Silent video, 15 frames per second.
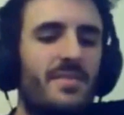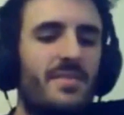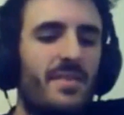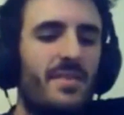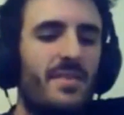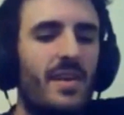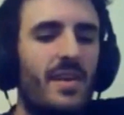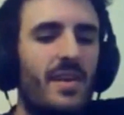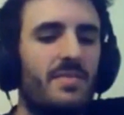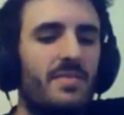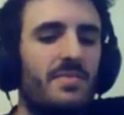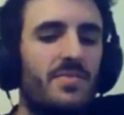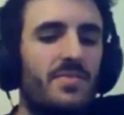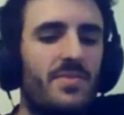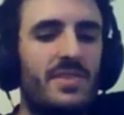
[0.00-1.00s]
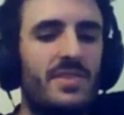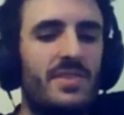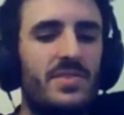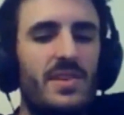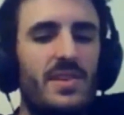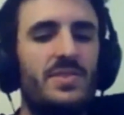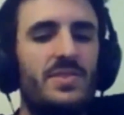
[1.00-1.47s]
okay,
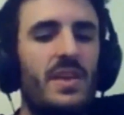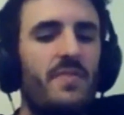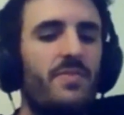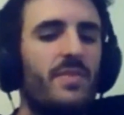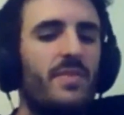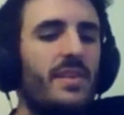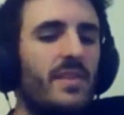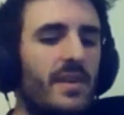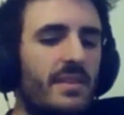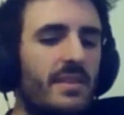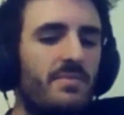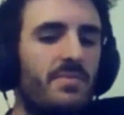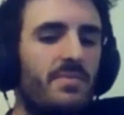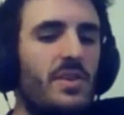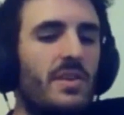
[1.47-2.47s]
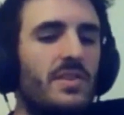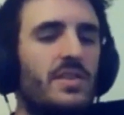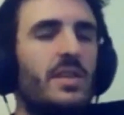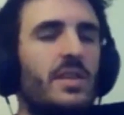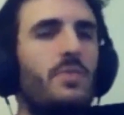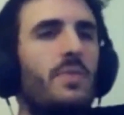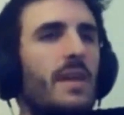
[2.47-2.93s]
there's definitely like you can
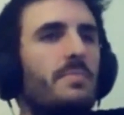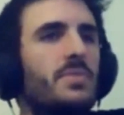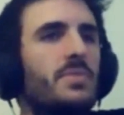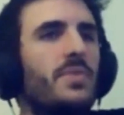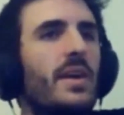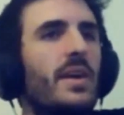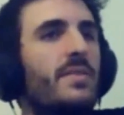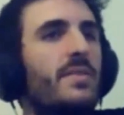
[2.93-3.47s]
sell games on that,